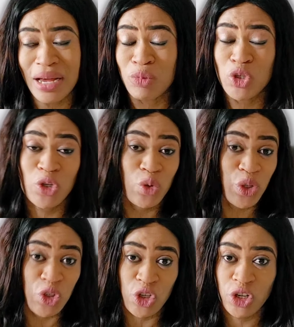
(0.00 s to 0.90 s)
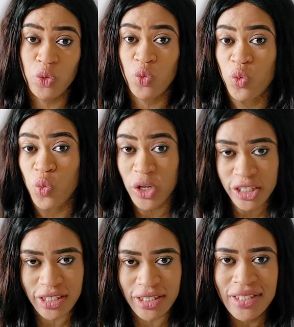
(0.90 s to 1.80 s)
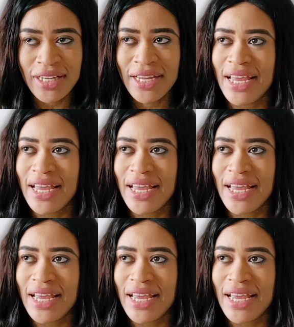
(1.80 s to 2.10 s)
I'm sure you enjoy watching.